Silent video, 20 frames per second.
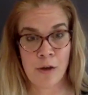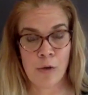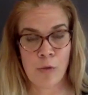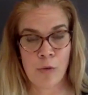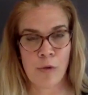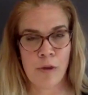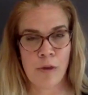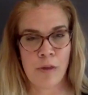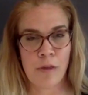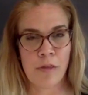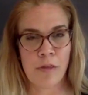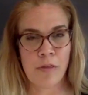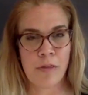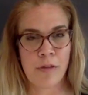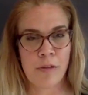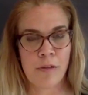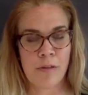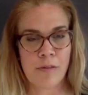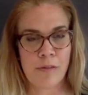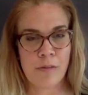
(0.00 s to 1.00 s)
with
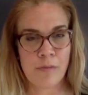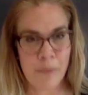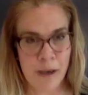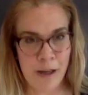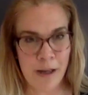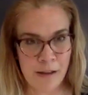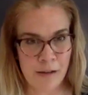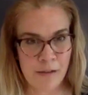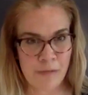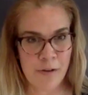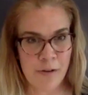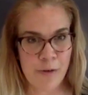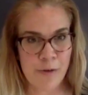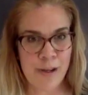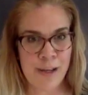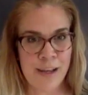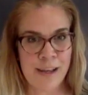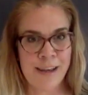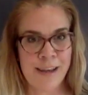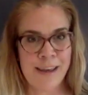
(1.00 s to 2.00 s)
the mail-in
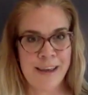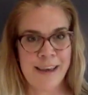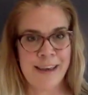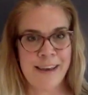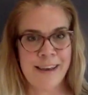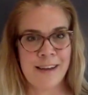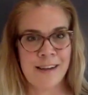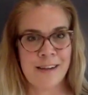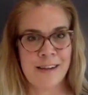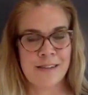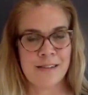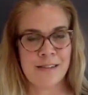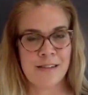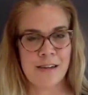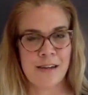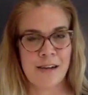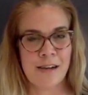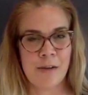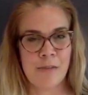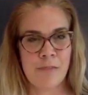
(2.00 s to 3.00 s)
voting and
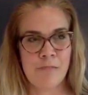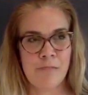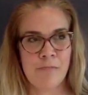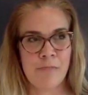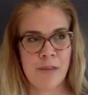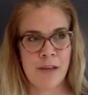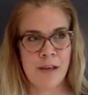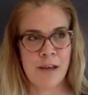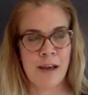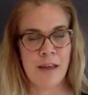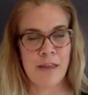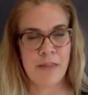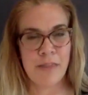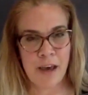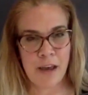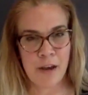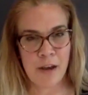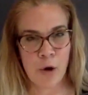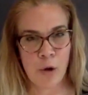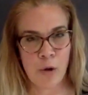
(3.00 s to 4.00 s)

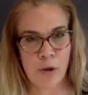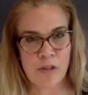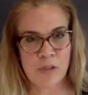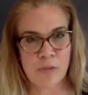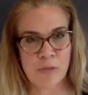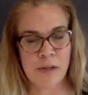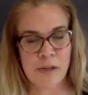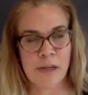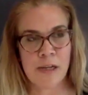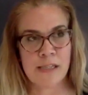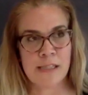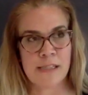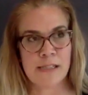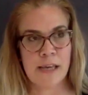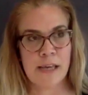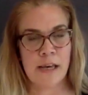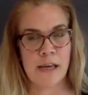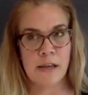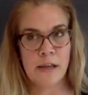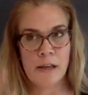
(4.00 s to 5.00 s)
that whole experience,
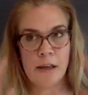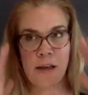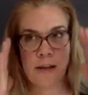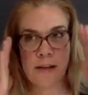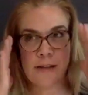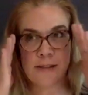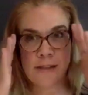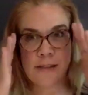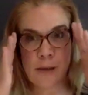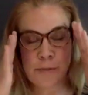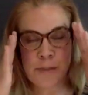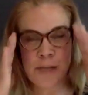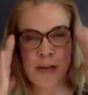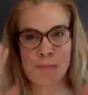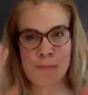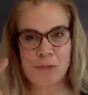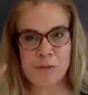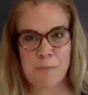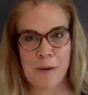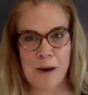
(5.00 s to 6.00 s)
that
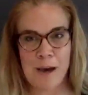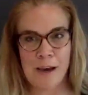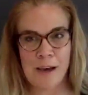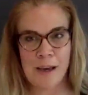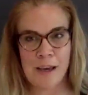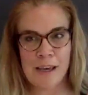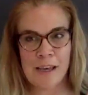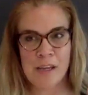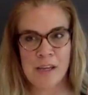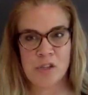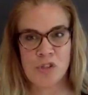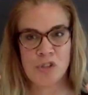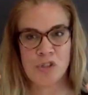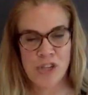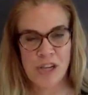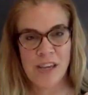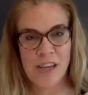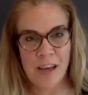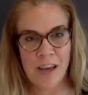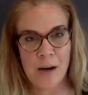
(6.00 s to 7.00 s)
sometimes by
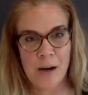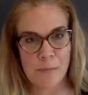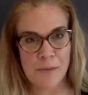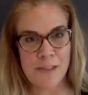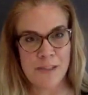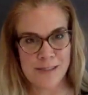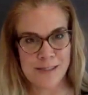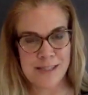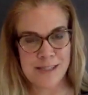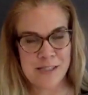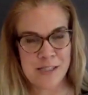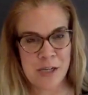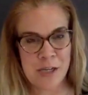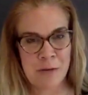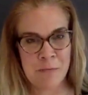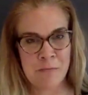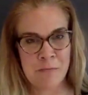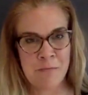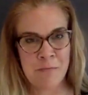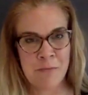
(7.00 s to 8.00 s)
shaking up the
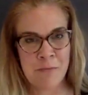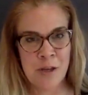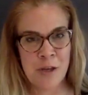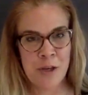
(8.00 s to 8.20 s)
system,